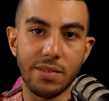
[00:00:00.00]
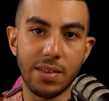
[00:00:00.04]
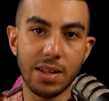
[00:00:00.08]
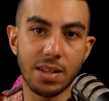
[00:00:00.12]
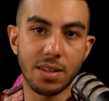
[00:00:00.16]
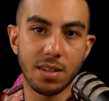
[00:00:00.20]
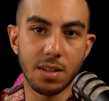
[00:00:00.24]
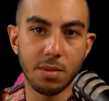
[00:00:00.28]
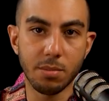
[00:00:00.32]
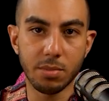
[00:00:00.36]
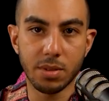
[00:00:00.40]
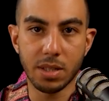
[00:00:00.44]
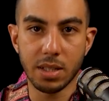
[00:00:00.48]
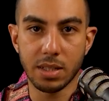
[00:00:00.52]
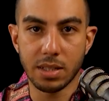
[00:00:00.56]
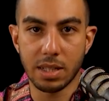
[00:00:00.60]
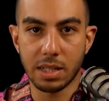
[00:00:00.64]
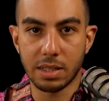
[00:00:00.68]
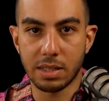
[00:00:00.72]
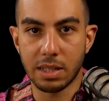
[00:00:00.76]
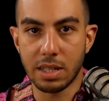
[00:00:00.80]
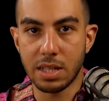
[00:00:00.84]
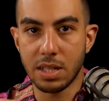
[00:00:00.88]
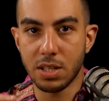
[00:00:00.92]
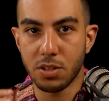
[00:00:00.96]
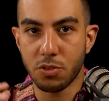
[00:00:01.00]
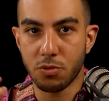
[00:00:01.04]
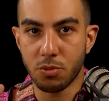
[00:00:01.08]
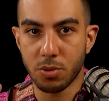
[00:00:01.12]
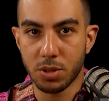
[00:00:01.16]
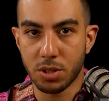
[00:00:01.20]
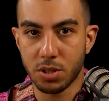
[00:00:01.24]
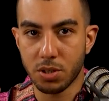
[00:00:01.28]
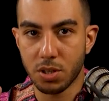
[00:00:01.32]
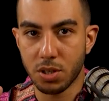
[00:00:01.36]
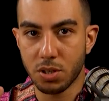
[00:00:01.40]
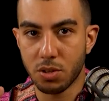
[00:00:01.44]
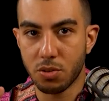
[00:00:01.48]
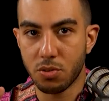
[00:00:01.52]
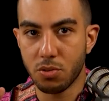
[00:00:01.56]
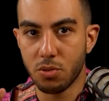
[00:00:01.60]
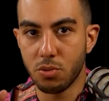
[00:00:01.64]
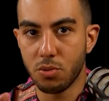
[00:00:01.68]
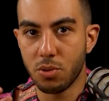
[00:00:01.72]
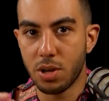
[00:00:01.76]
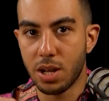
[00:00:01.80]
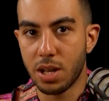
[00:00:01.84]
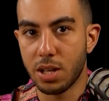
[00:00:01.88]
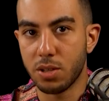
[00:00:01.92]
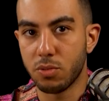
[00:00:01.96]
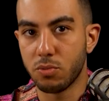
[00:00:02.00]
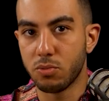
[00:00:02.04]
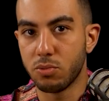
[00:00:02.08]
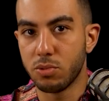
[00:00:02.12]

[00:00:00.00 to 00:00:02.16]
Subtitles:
that's something that interested you and